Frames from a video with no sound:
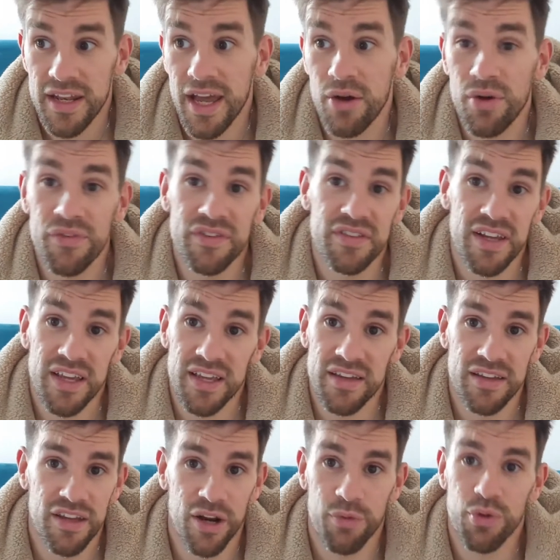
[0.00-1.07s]
Now,
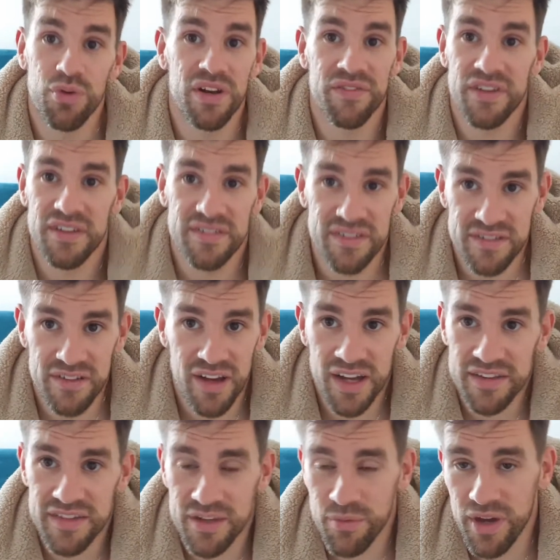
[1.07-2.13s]
obviously, we all live in a
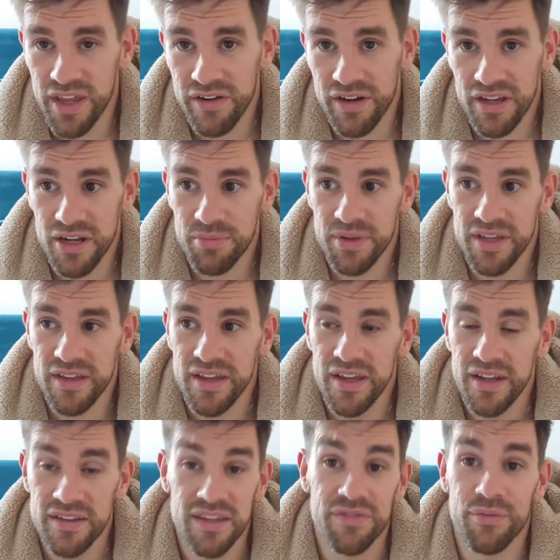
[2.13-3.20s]
society where there are going to be
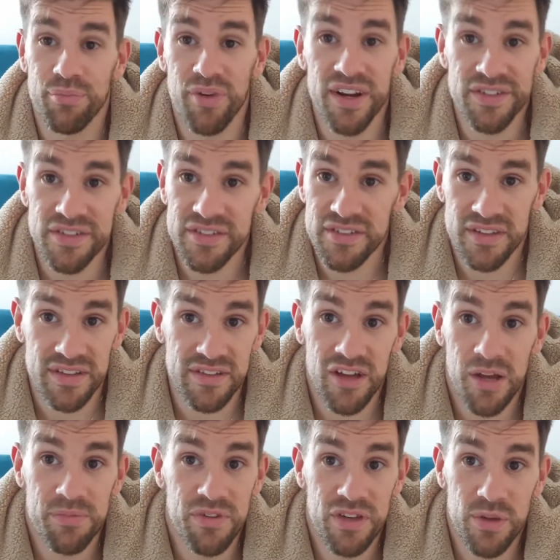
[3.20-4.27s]
different pressures and the
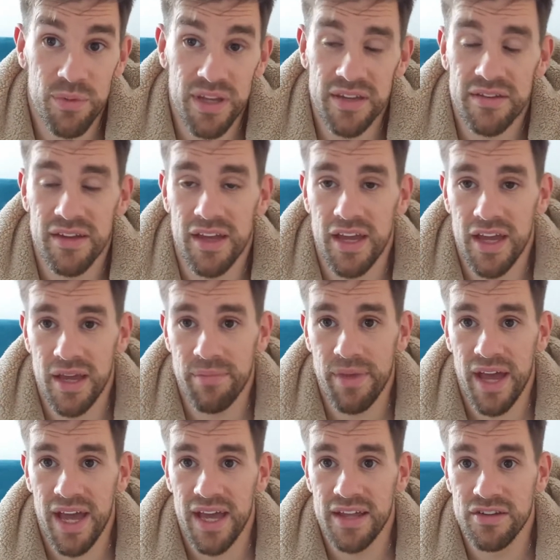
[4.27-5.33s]
times that you eat,
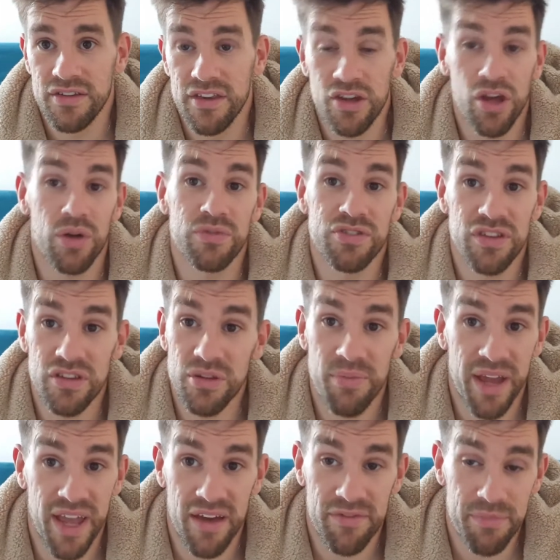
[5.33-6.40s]
and the culture that you
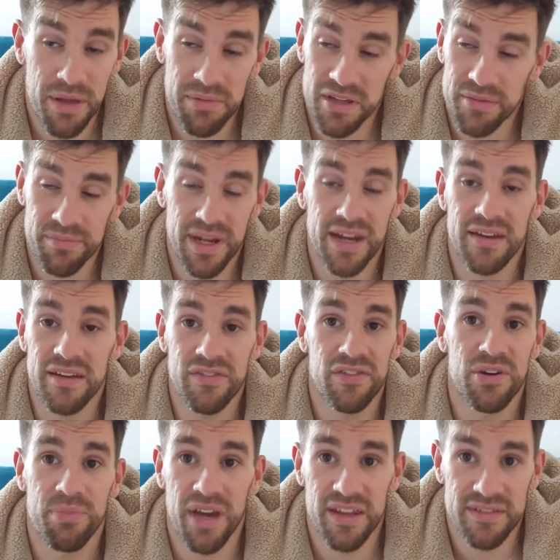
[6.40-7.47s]
may have may be completely
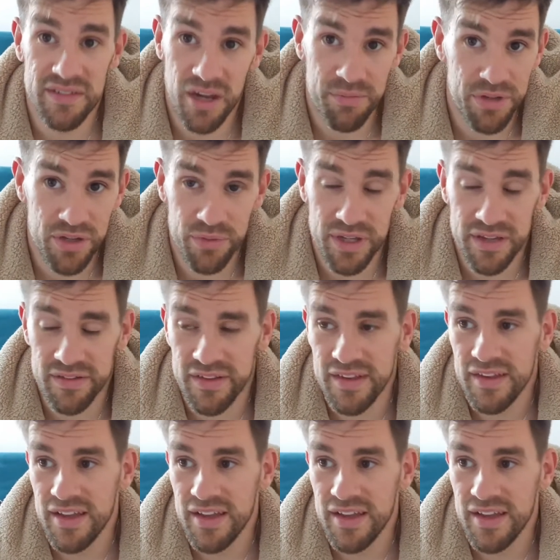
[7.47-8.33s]
different about the time that you eat.